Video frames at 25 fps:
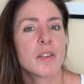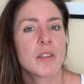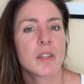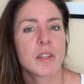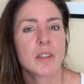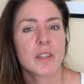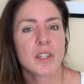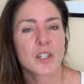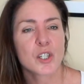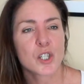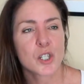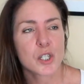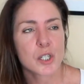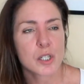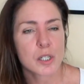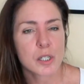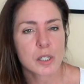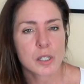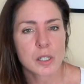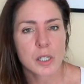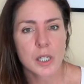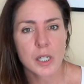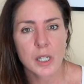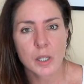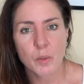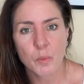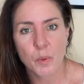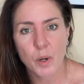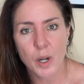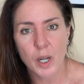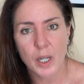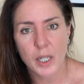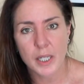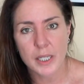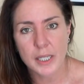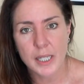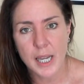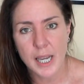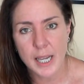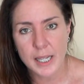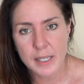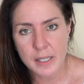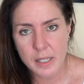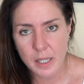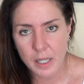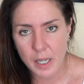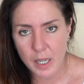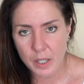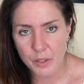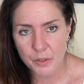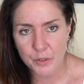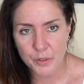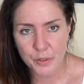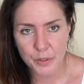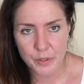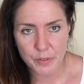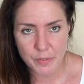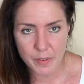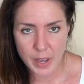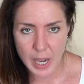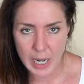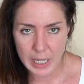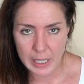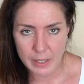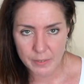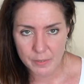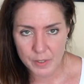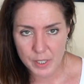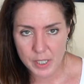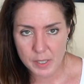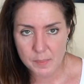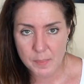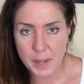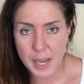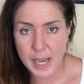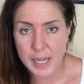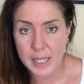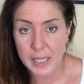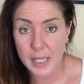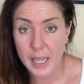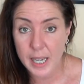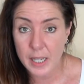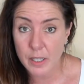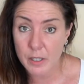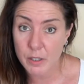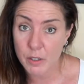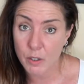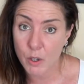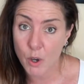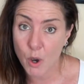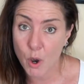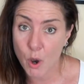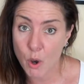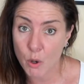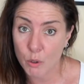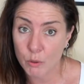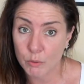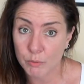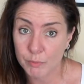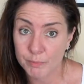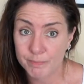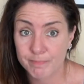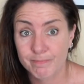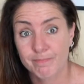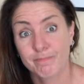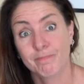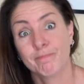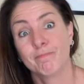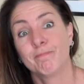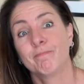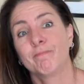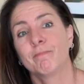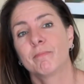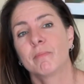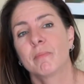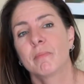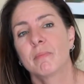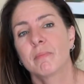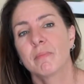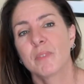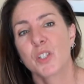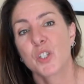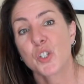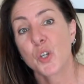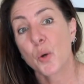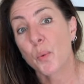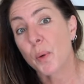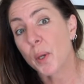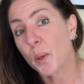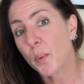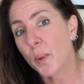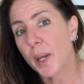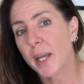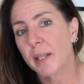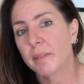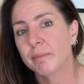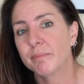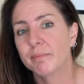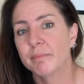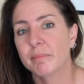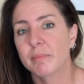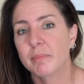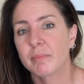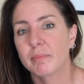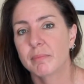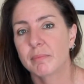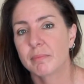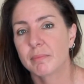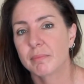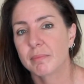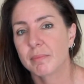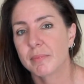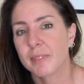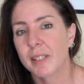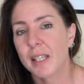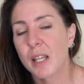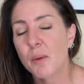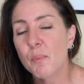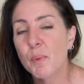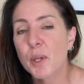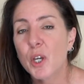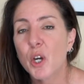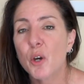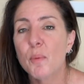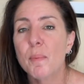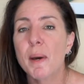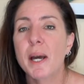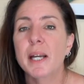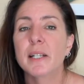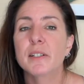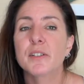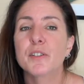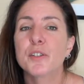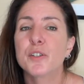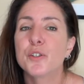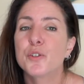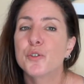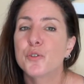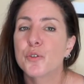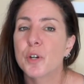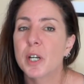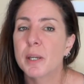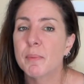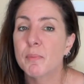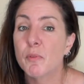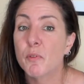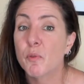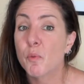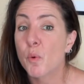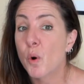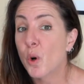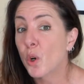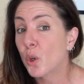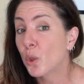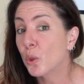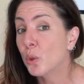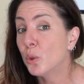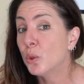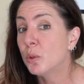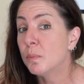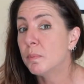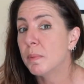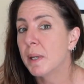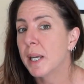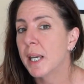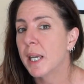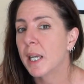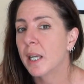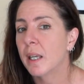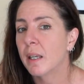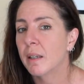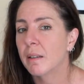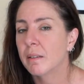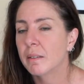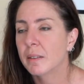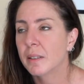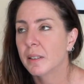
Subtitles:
than the shitty work it takes to get through the valley of despair to get to the goal. So we quit. And then we go back to the dream of what could be